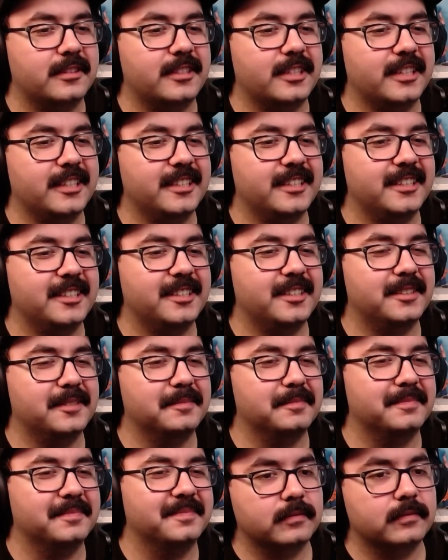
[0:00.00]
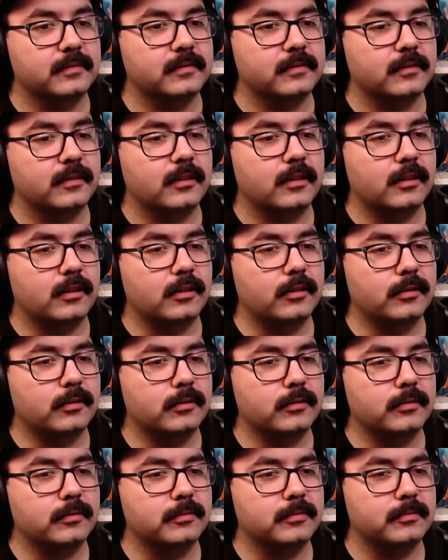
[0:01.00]
Damn.
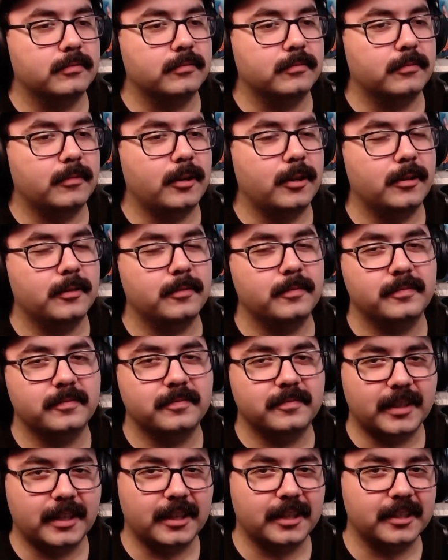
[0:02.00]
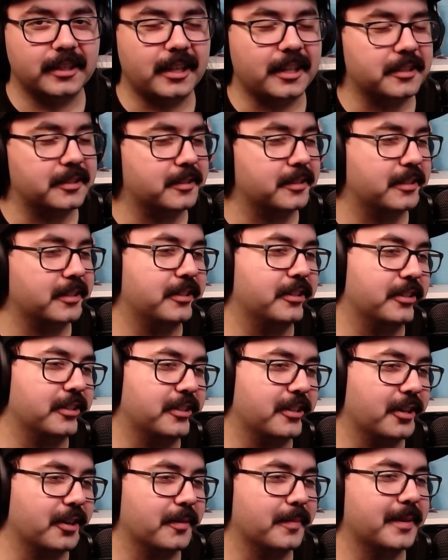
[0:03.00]
Oh, well, that's there you
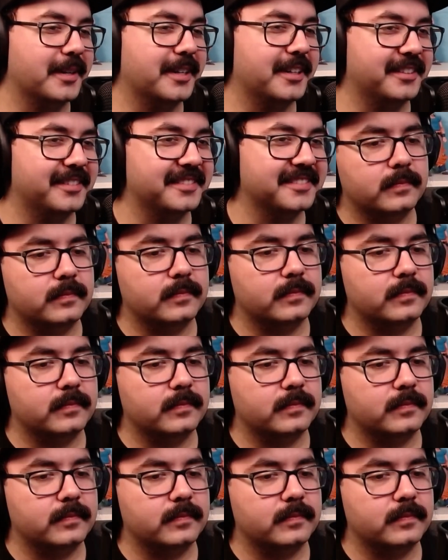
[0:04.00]
go, man.